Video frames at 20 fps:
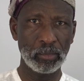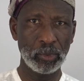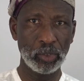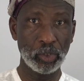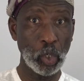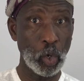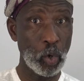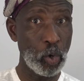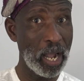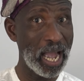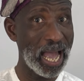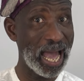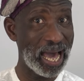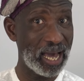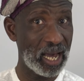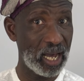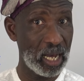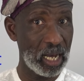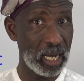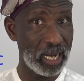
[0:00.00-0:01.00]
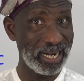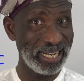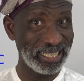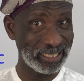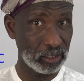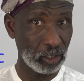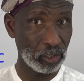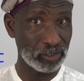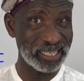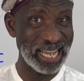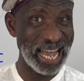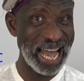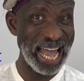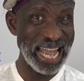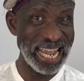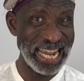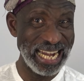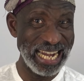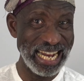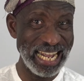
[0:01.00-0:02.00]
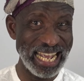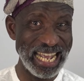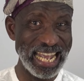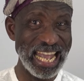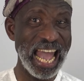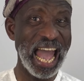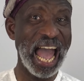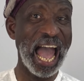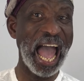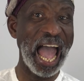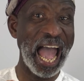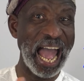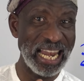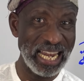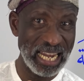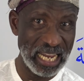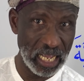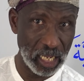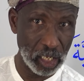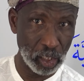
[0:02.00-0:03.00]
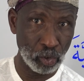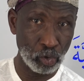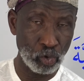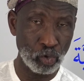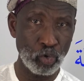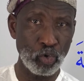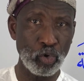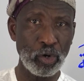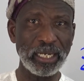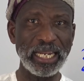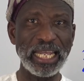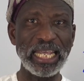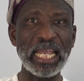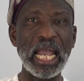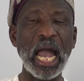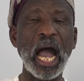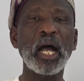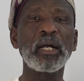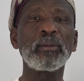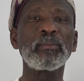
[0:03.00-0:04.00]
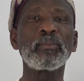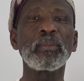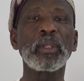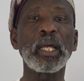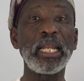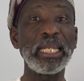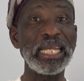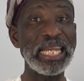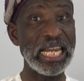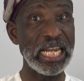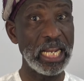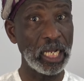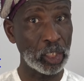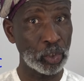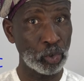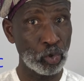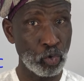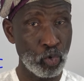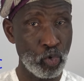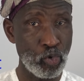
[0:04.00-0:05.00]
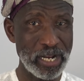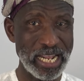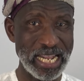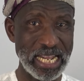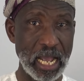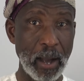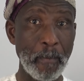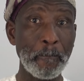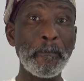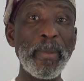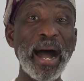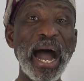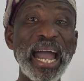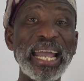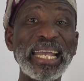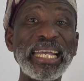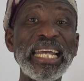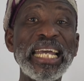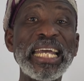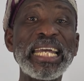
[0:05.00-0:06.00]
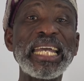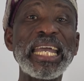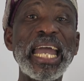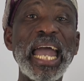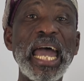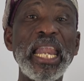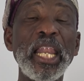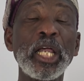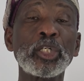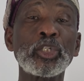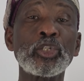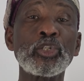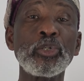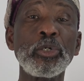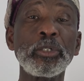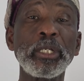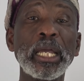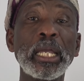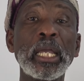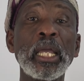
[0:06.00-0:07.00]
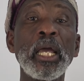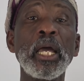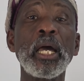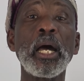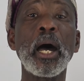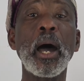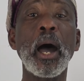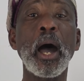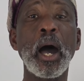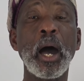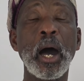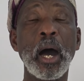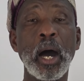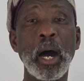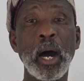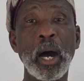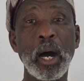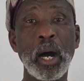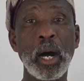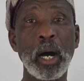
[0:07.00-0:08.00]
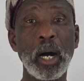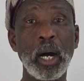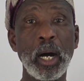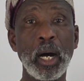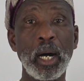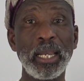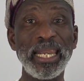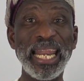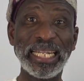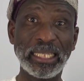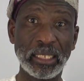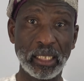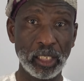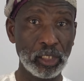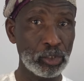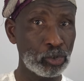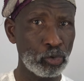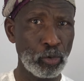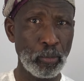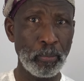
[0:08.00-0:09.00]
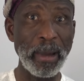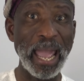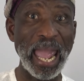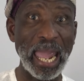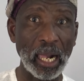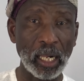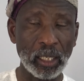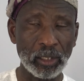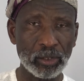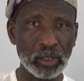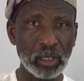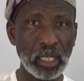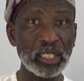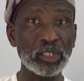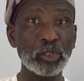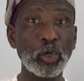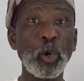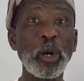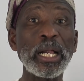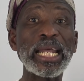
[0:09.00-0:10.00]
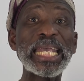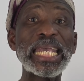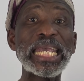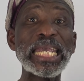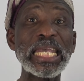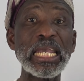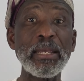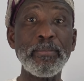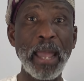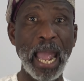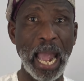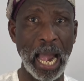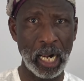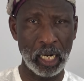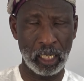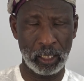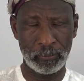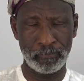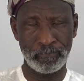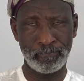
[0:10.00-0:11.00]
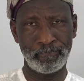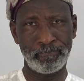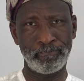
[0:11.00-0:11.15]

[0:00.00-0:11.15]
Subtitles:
So, it is Rasaili al-Ektroniya, al-Ektroniya, my electronic letters or mails. That's called email.